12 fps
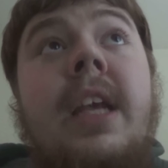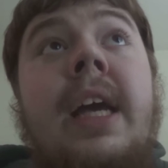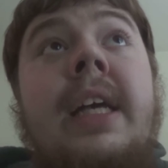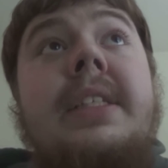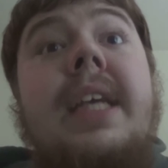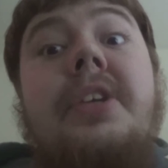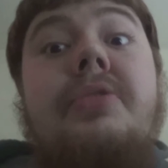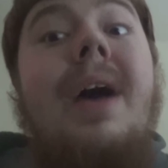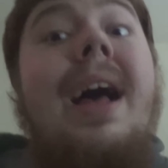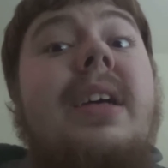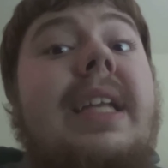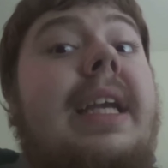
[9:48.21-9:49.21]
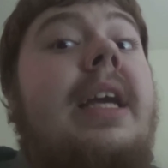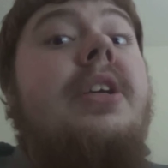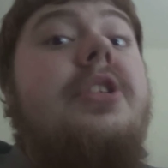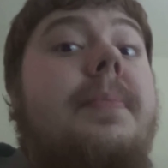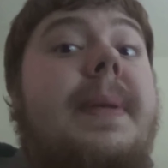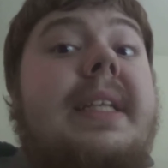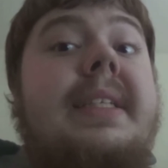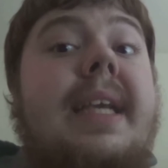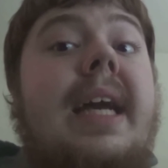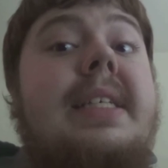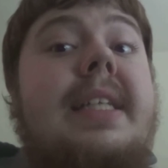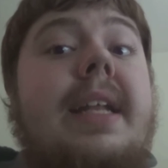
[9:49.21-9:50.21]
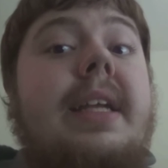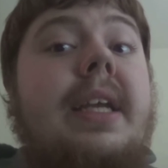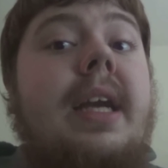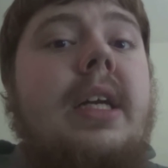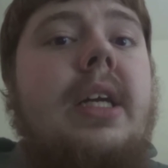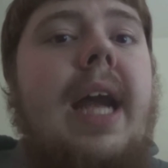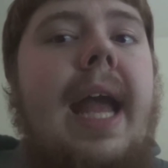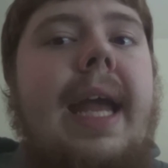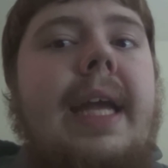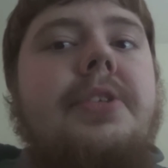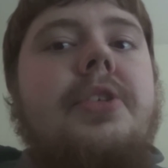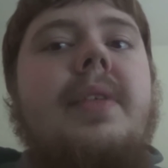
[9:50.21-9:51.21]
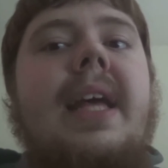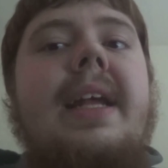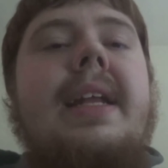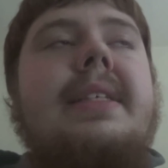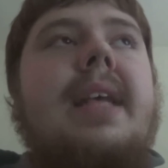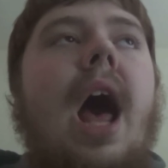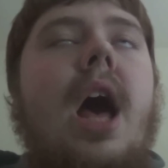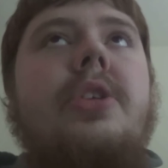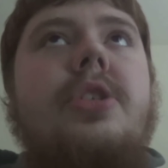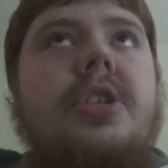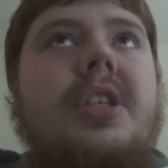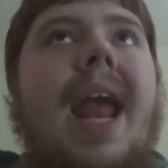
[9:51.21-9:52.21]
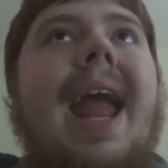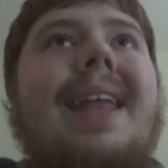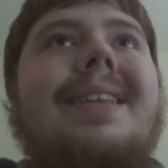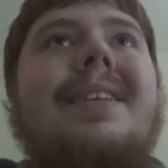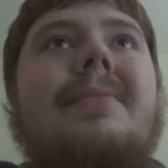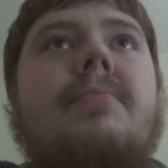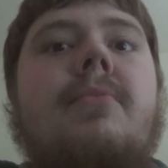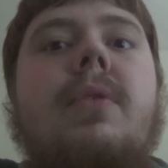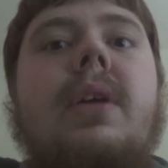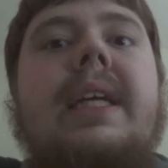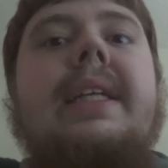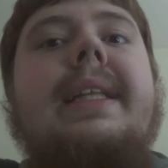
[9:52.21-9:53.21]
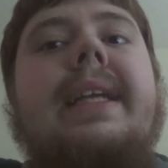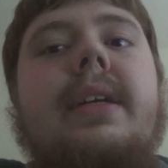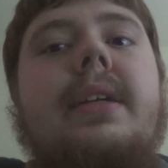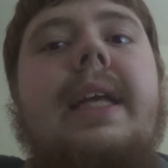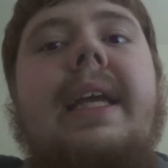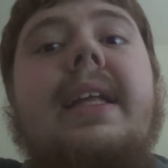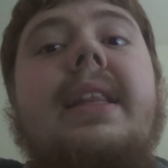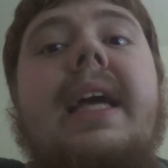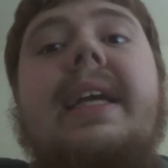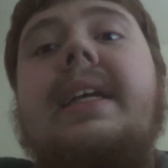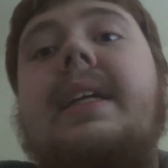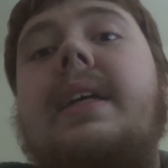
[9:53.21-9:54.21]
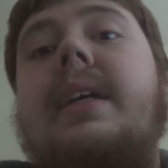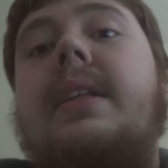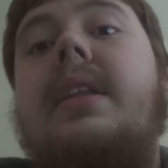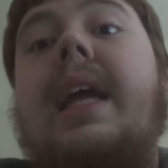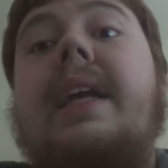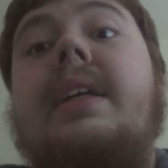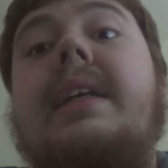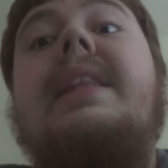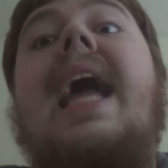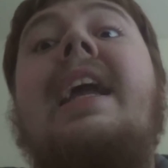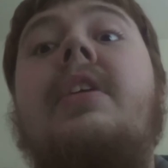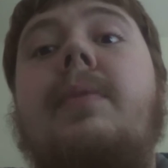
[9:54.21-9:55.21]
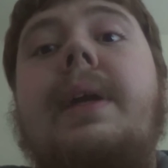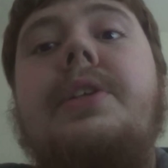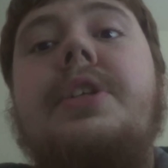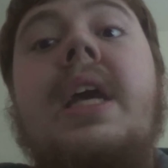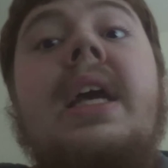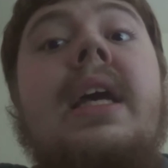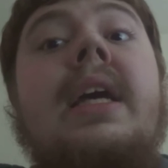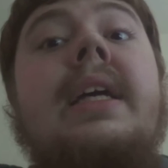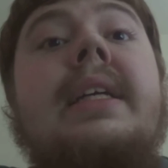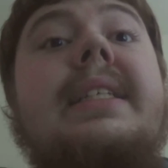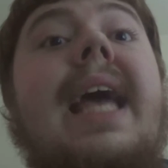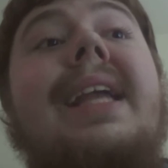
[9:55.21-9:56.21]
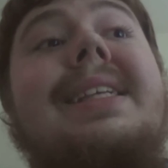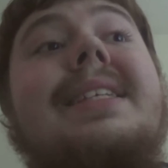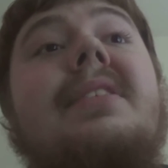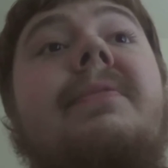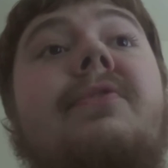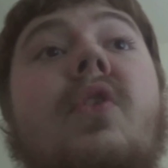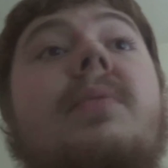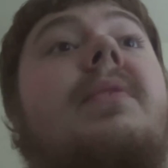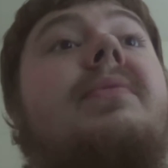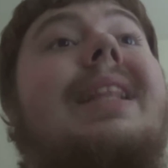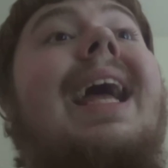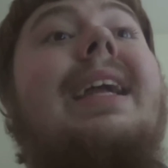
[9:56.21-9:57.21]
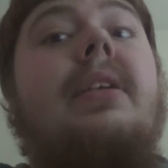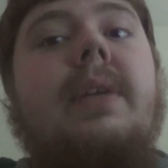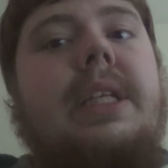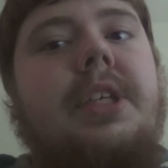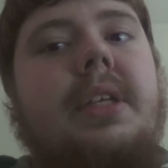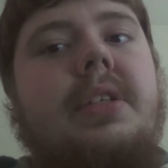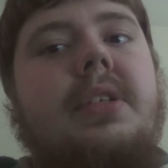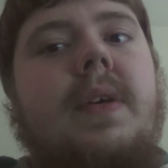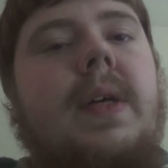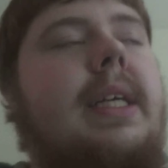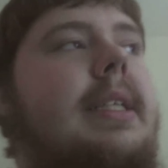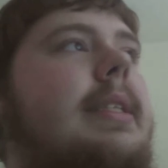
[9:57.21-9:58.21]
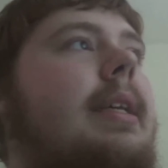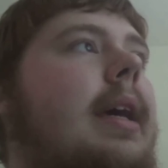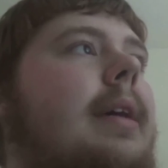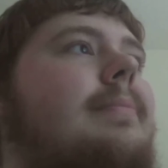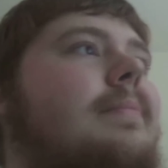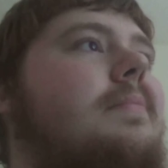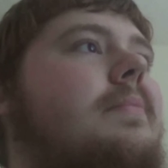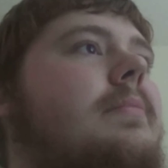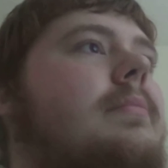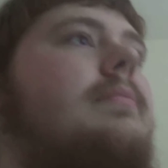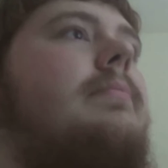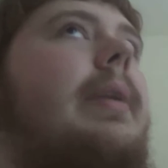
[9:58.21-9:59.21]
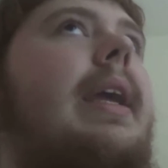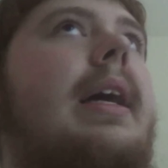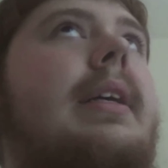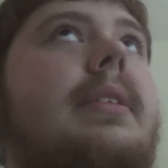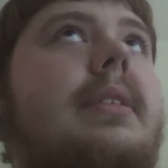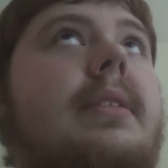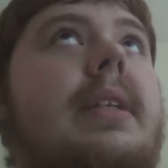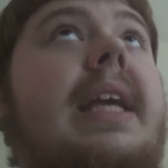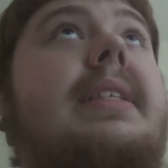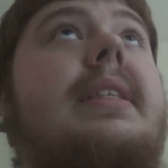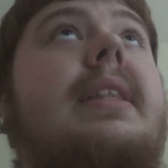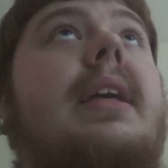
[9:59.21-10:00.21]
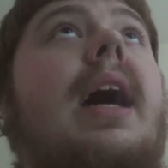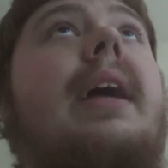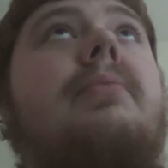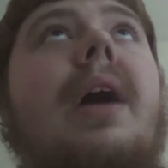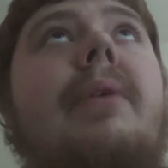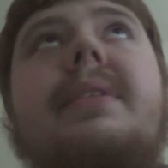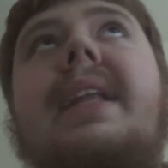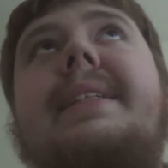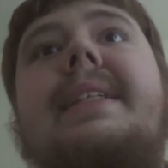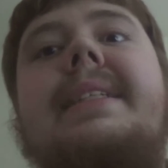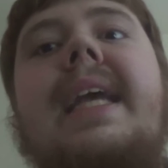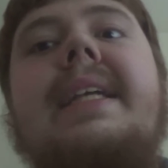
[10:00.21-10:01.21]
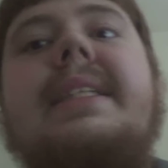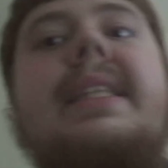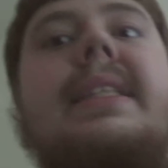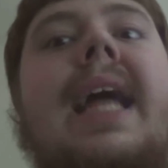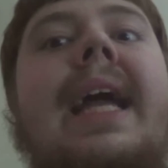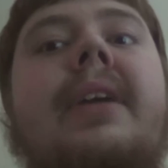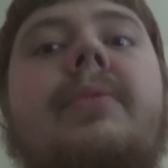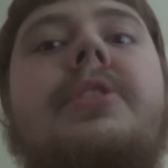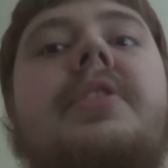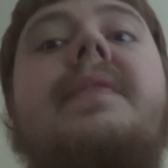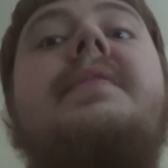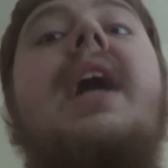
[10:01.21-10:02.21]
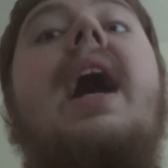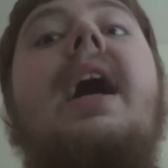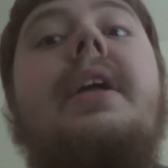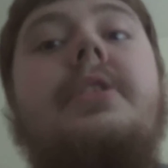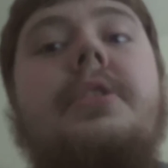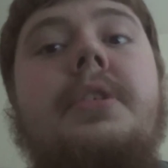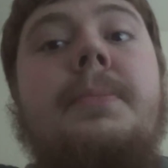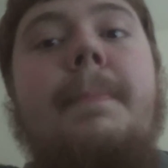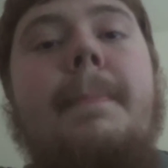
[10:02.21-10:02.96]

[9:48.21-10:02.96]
Sexuality should be discussed at a younger age so that it is understood more clearly, like language. Sex is a form of language in a sort, because I would like to say it's the language of touch,